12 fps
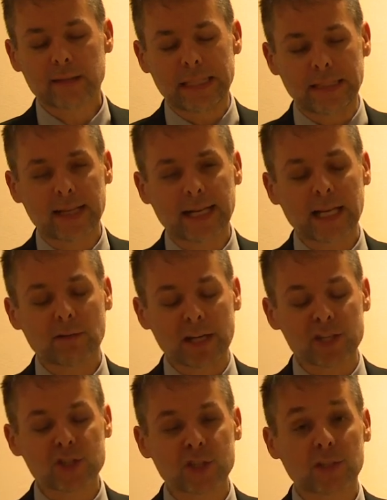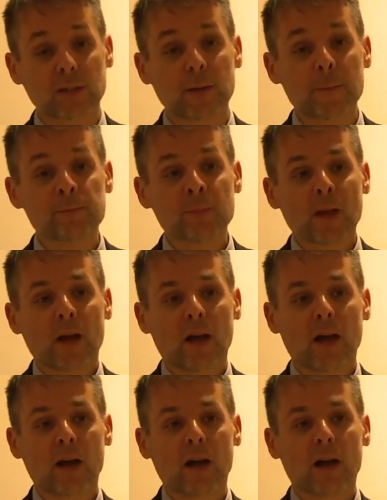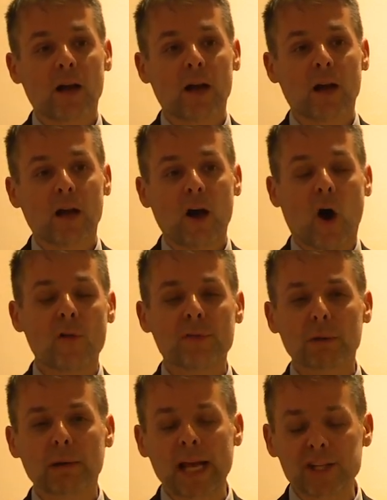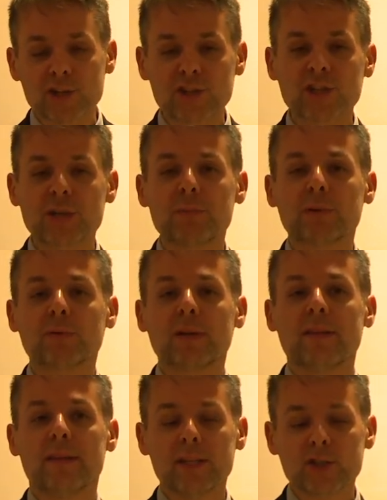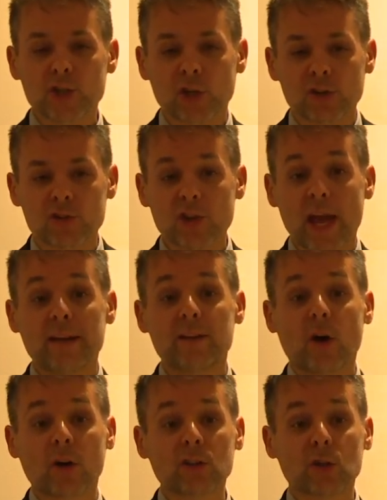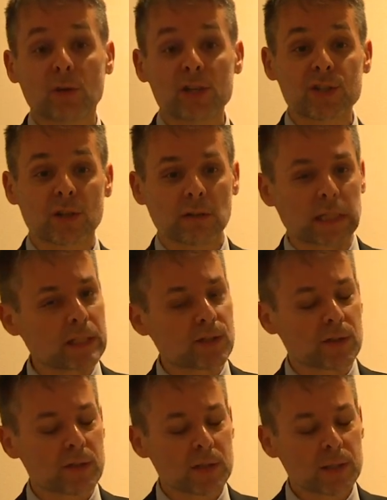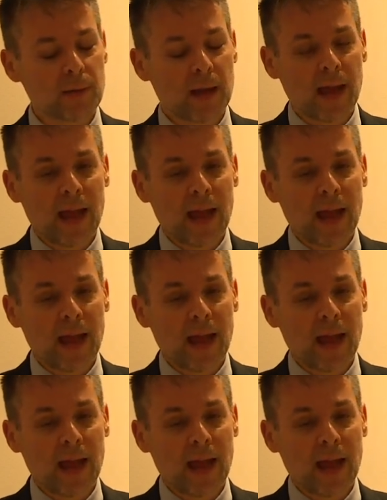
the declaration uh, on the relationship between the church and non-Christian religions.